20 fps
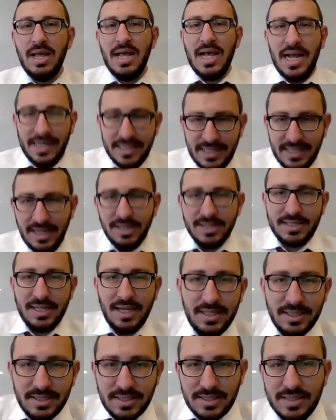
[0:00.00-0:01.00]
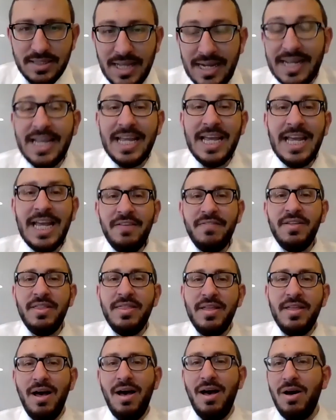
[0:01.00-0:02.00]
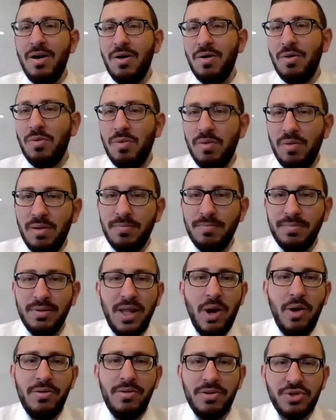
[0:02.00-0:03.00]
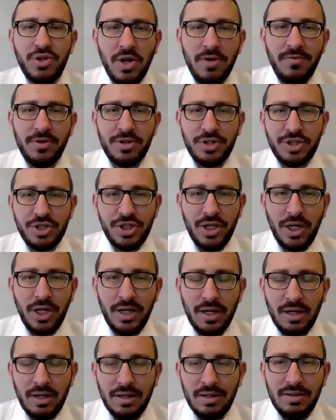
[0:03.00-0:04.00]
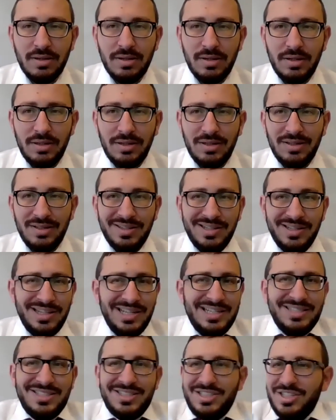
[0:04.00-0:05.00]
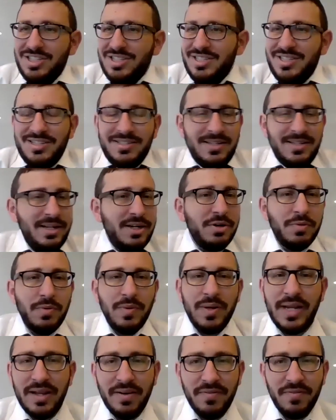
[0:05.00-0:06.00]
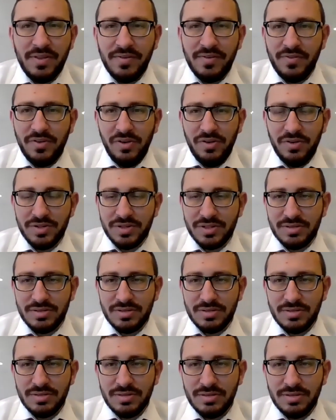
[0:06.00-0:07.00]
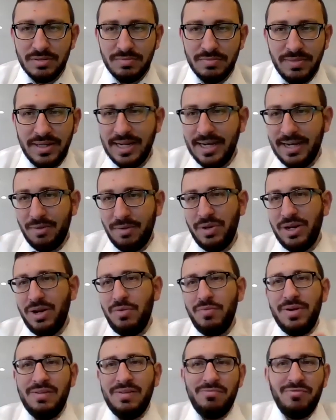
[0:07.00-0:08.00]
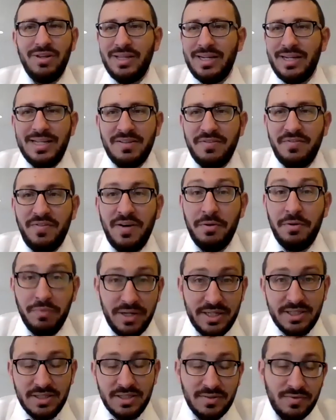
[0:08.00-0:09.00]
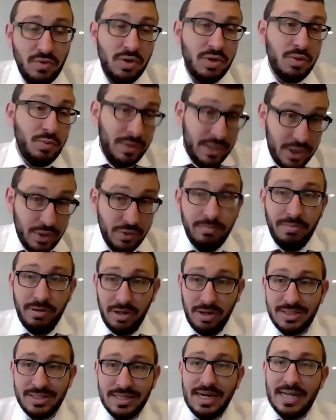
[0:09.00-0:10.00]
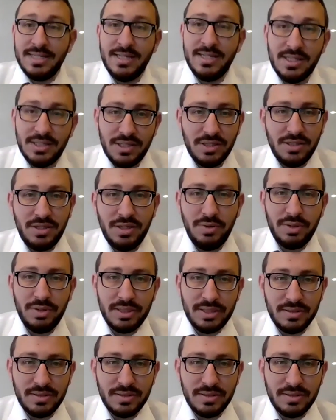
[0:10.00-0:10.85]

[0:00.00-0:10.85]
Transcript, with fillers: And he tells us that even though blowing the shofar Rosh Hashanah is just a decree of the verse, meaning we don't really need to find reasons for it. We do it because God says to do it.